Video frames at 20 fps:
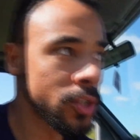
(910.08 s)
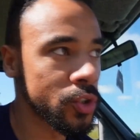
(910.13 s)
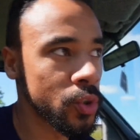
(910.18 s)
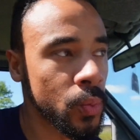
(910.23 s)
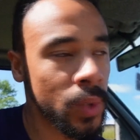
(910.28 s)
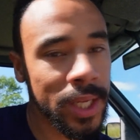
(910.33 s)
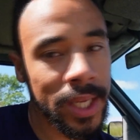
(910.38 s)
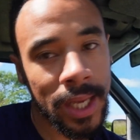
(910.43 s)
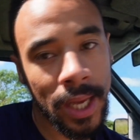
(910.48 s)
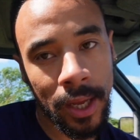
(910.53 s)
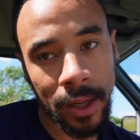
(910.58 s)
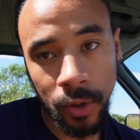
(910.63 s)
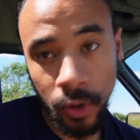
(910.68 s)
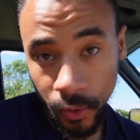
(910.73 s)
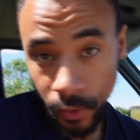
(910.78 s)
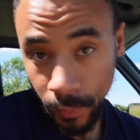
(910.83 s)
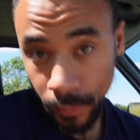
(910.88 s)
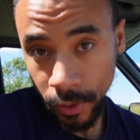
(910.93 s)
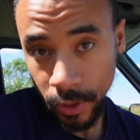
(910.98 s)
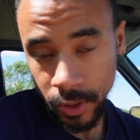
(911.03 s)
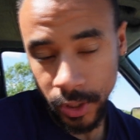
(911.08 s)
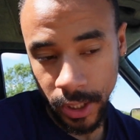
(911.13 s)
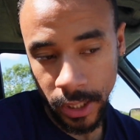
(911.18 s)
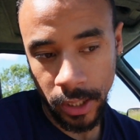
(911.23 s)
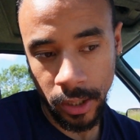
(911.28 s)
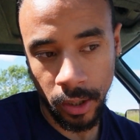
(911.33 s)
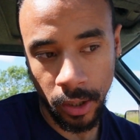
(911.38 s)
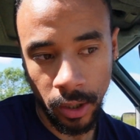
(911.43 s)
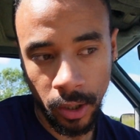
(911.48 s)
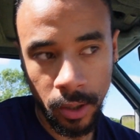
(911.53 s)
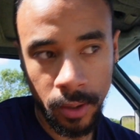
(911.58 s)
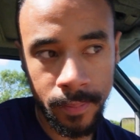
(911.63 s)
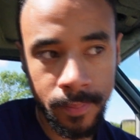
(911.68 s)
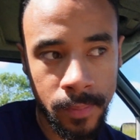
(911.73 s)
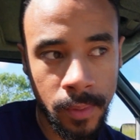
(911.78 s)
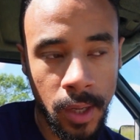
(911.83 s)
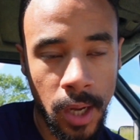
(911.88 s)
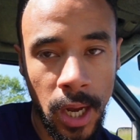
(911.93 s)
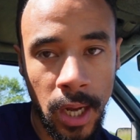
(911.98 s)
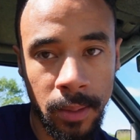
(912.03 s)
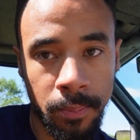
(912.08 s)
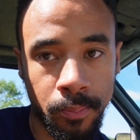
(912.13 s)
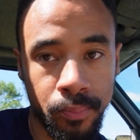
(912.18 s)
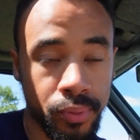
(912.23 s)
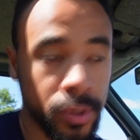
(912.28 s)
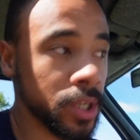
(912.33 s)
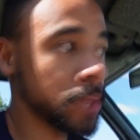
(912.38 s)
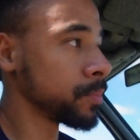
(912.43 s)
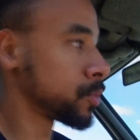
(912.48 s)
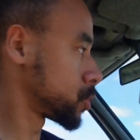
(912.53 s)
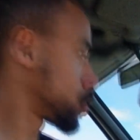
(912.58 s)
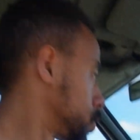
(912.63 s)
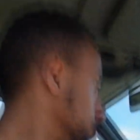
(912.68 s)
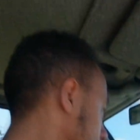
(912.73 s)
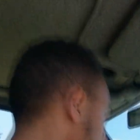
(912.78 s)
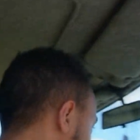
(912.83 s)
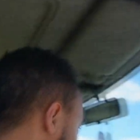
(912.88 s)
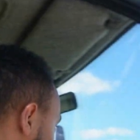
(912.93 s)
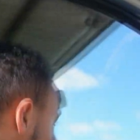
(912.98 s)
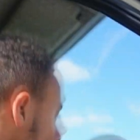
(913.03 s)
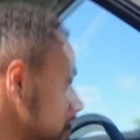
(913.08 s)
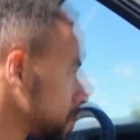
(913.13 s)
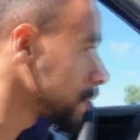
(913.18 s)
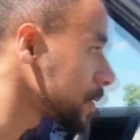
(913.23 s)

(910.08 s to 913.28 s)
do we get another project car and pretty much do